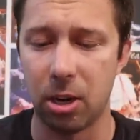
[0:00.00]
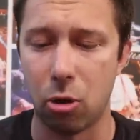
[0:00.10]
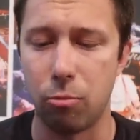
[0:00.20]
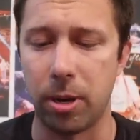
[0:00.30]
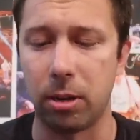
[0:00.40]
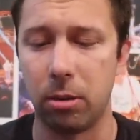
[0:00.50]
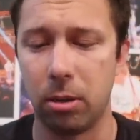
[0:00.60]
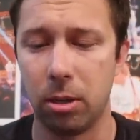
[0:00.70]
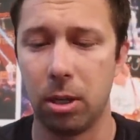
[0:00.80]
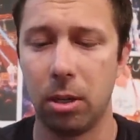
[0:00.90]
to
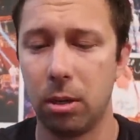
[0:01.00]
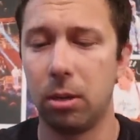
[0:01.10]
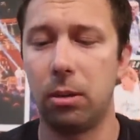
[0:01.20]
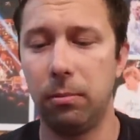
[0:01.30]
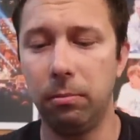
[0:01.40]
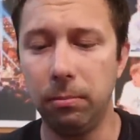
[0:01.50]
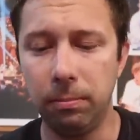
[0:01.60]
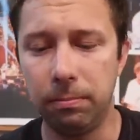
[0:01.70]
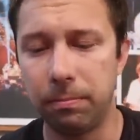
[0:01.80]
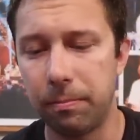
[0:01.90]

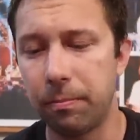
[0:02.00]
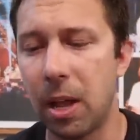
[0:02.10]
open.